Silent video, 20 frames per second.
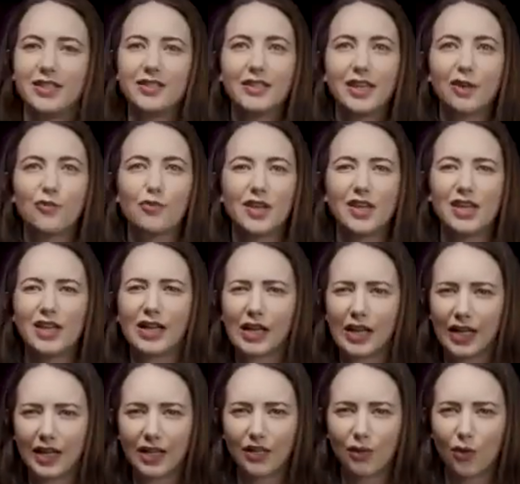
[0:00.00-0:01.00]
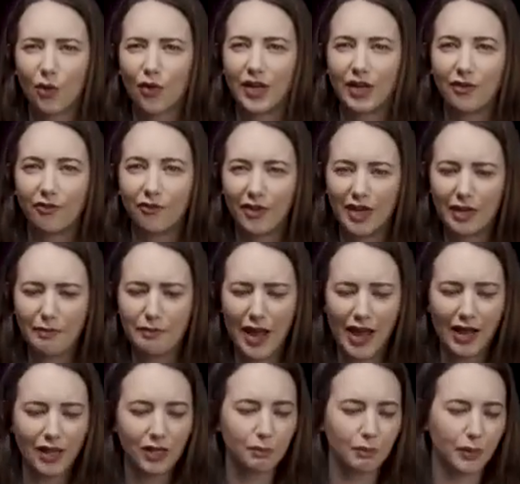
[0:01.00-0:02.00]
didn't give me any click or any
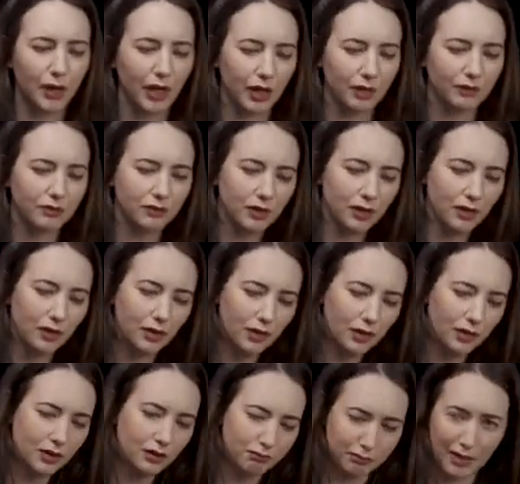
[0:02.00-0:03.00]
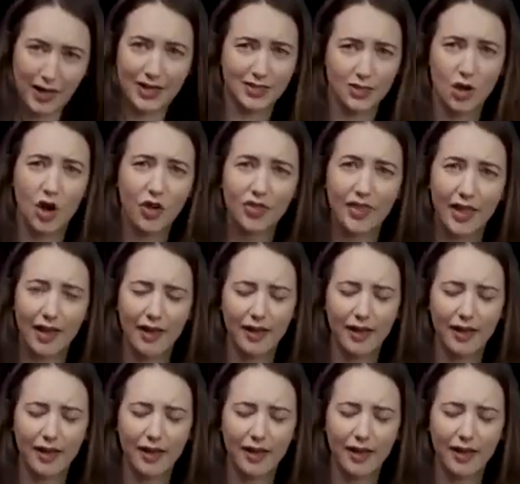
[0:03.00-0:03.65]
feedback, but that is on